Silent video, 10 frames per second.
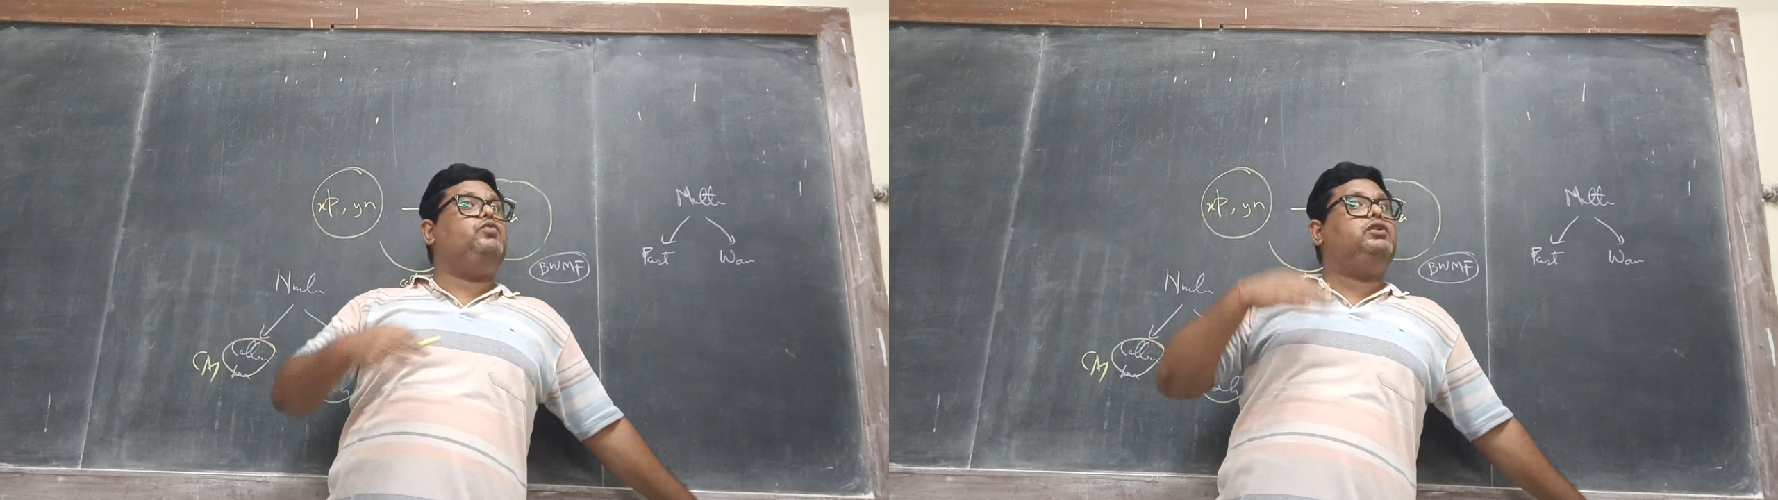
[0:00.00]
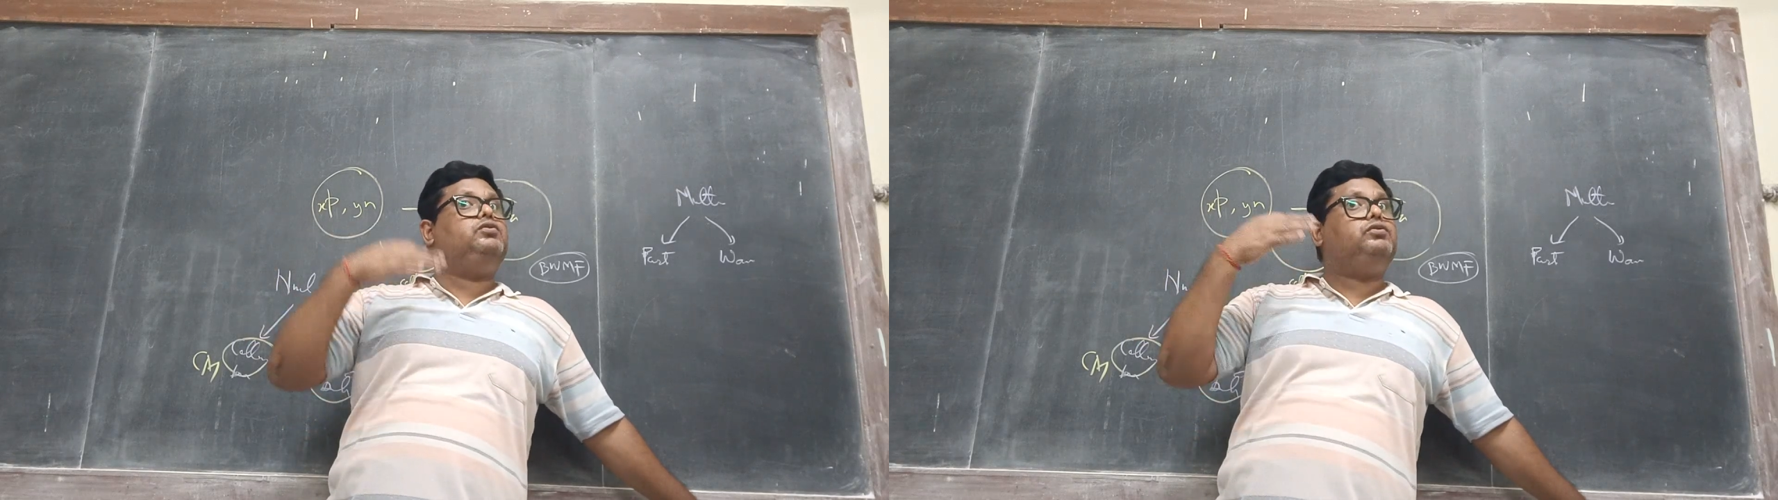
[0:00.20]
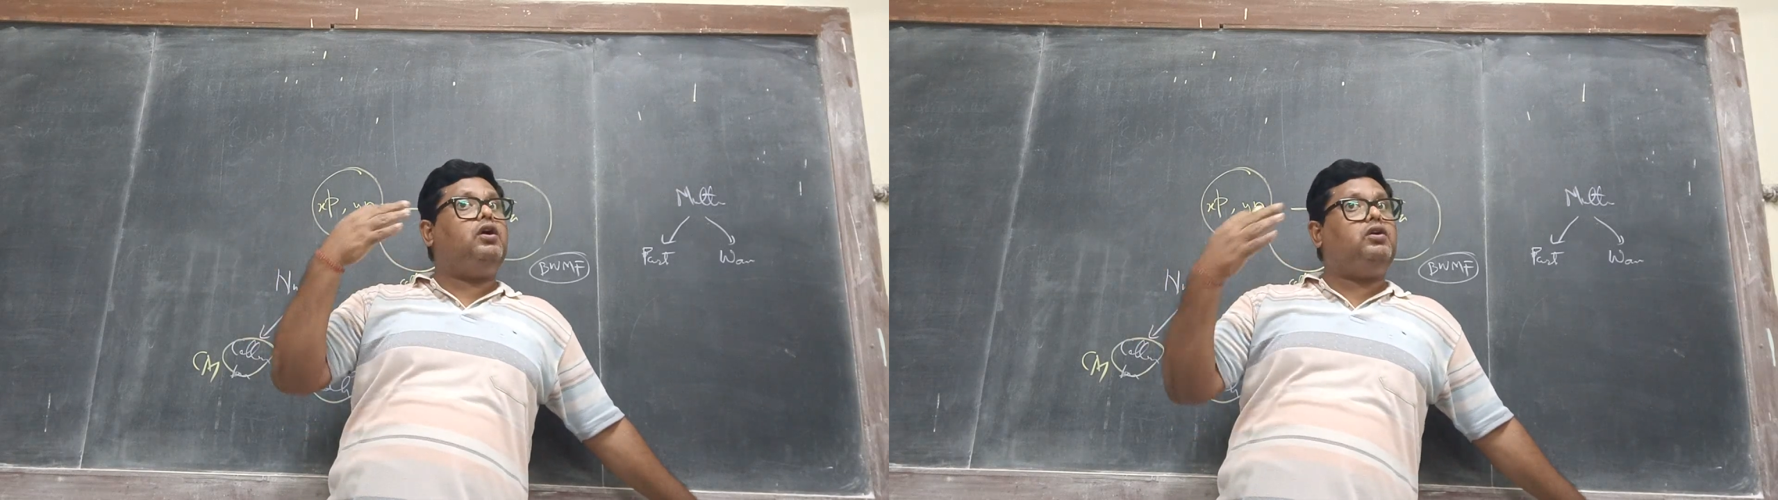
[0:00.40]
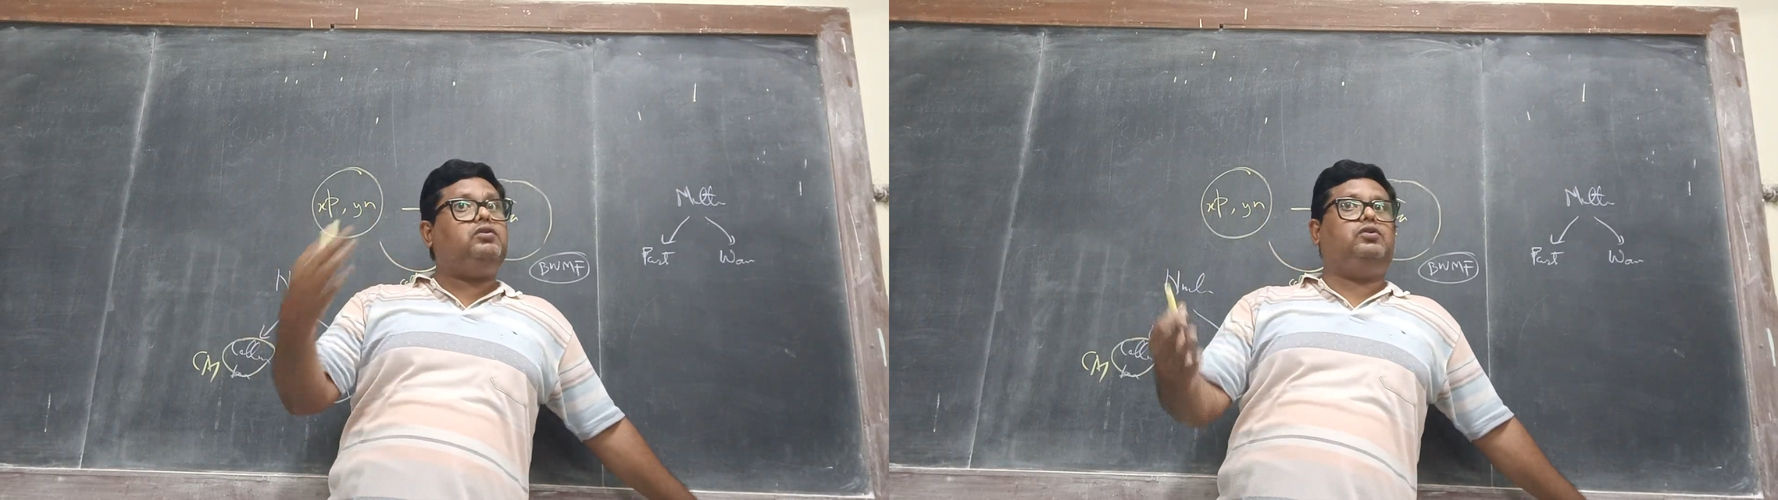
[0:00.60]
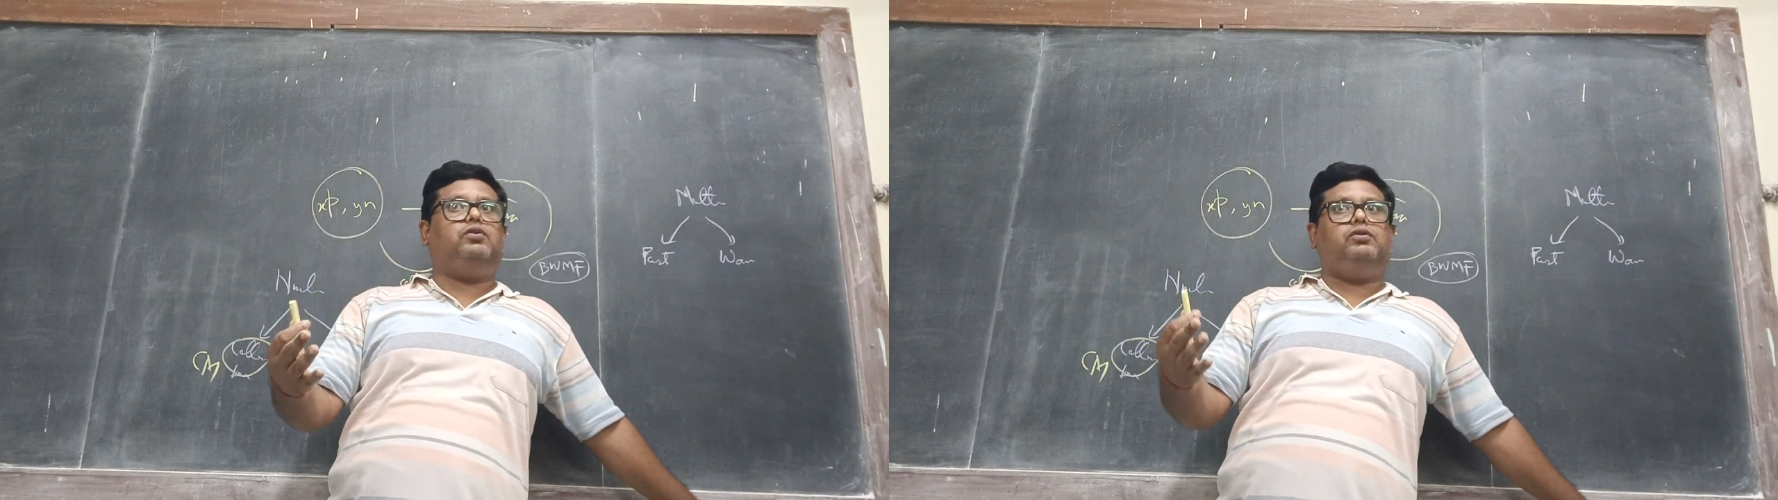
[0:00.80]
we do
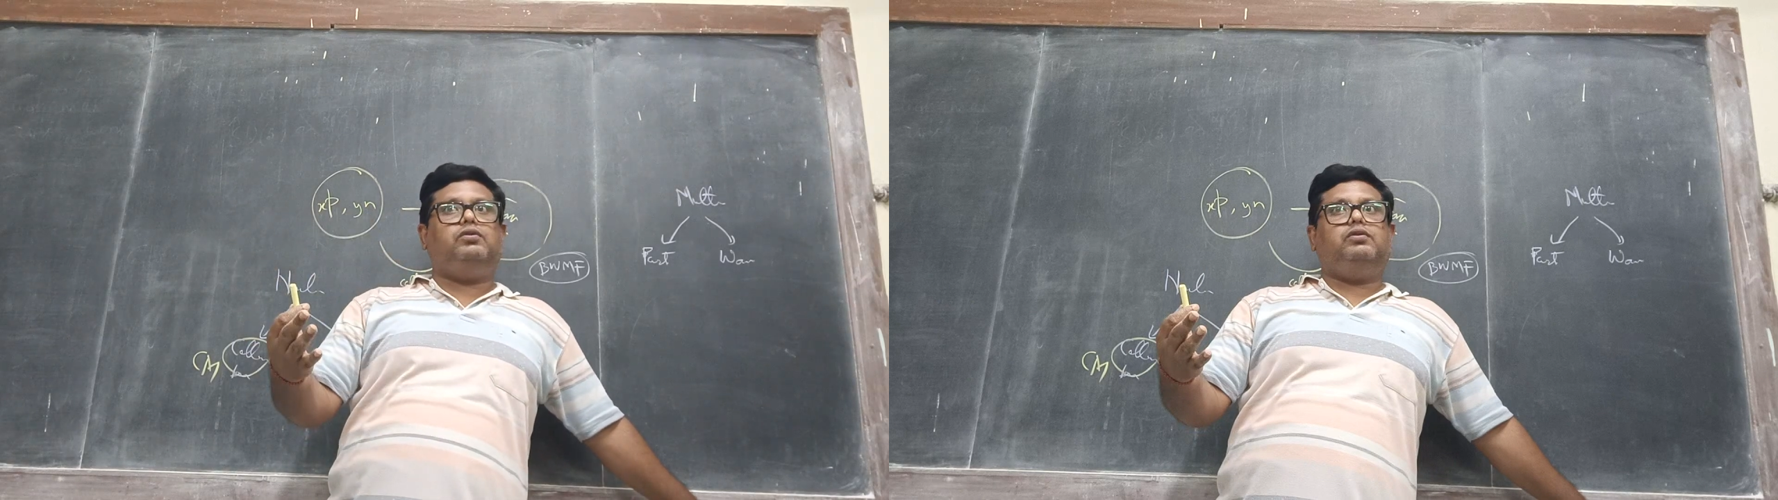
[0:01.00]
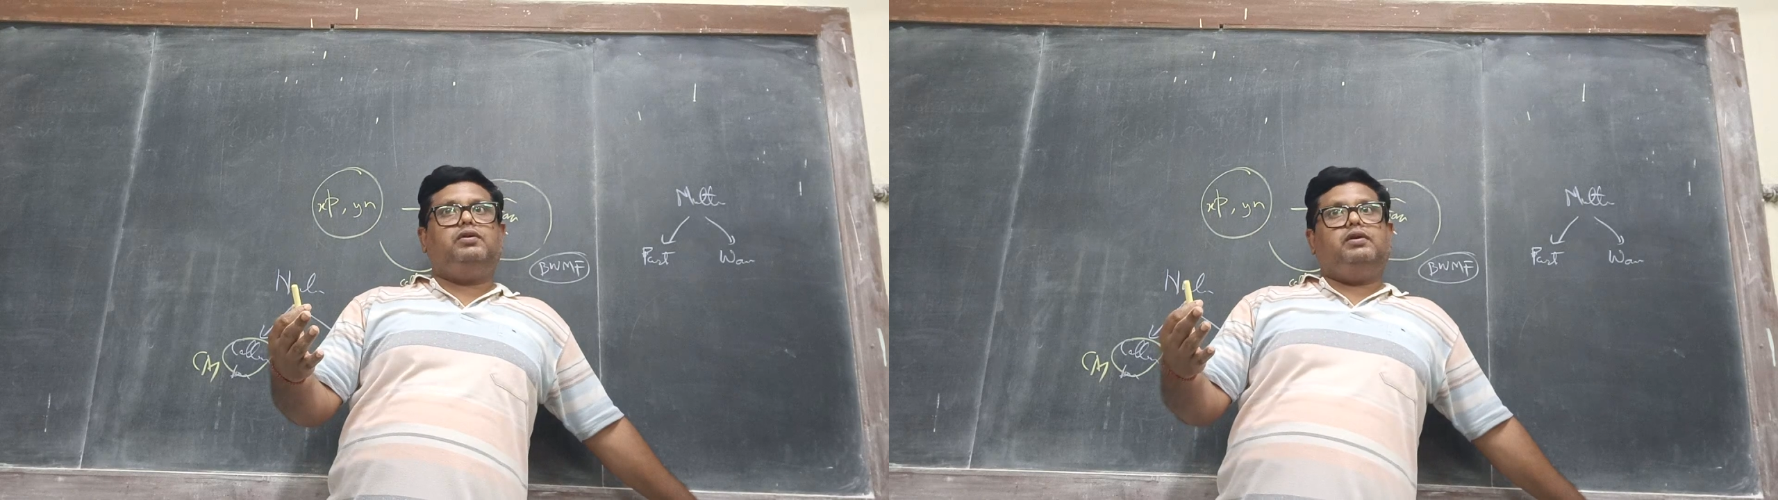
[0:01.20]
not know,